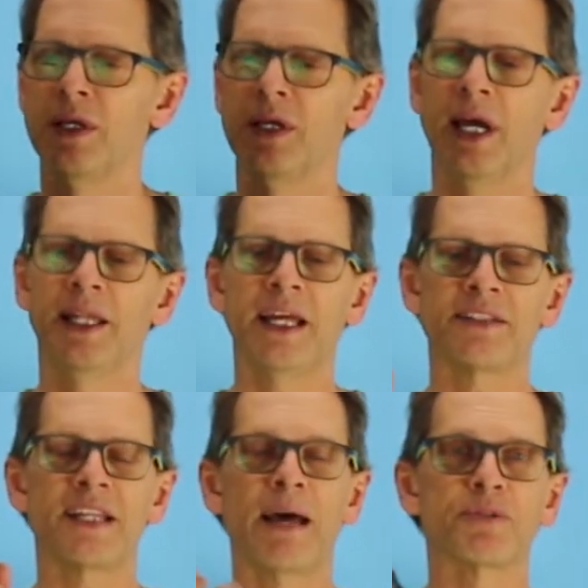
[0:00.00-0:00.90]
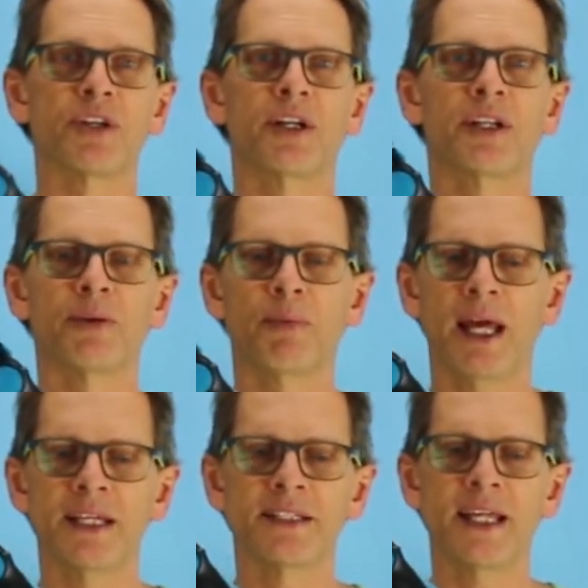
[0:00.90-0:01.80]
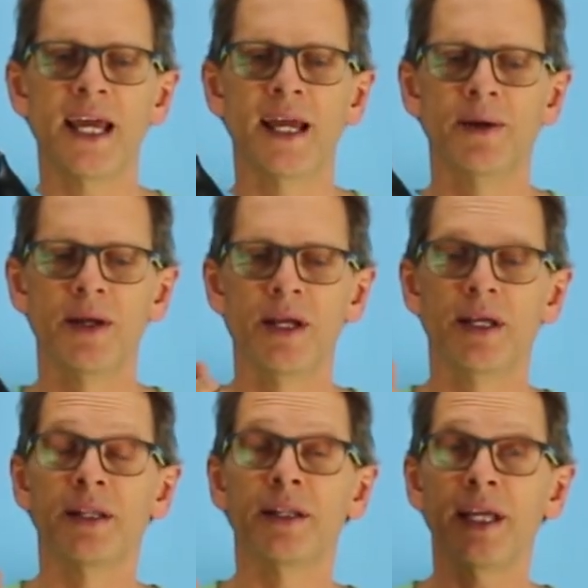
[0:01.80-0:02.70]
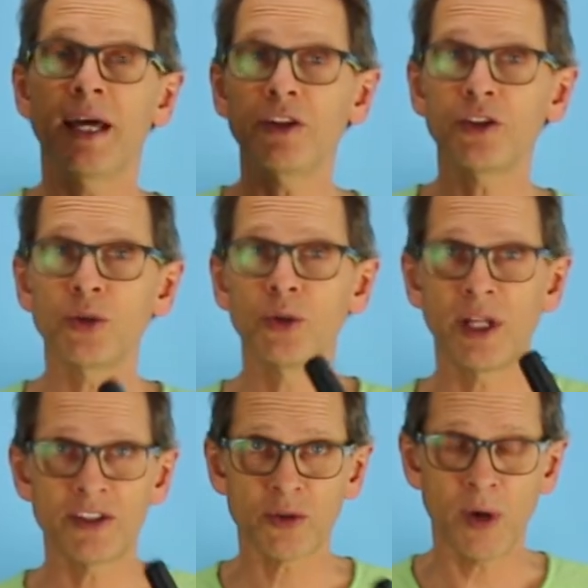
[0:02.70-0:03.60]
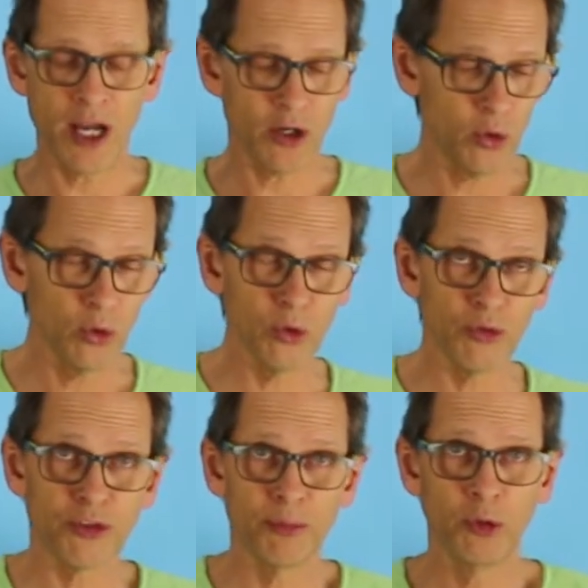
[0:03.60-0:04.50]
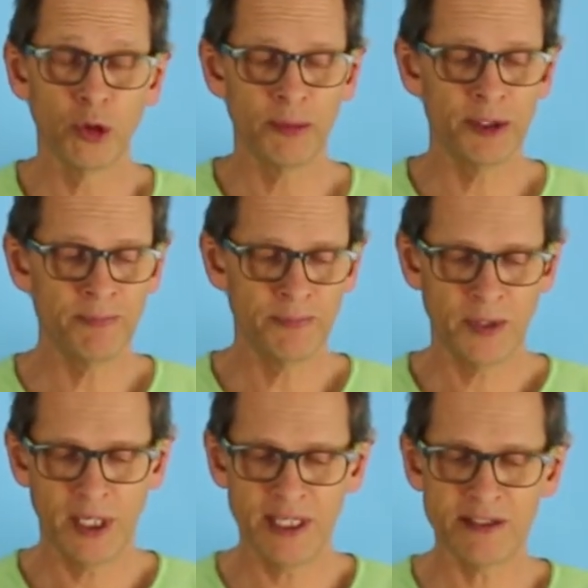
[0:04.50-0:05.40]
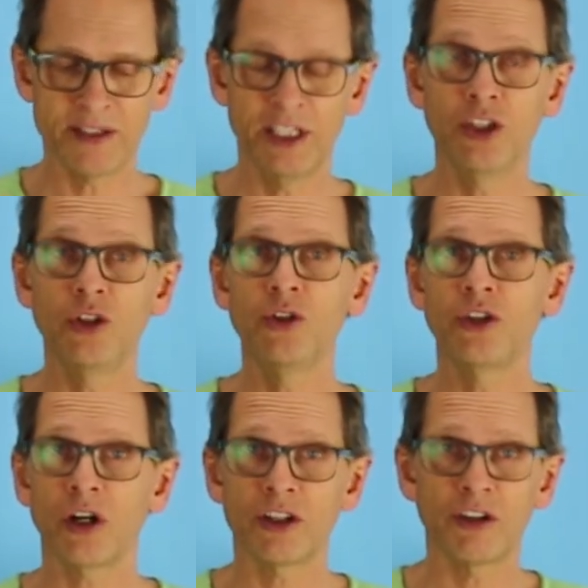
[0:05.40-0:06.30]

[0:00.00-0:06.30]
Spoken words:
that snaps on into place there. The other tool that's quite cool from Moerman is the new Dr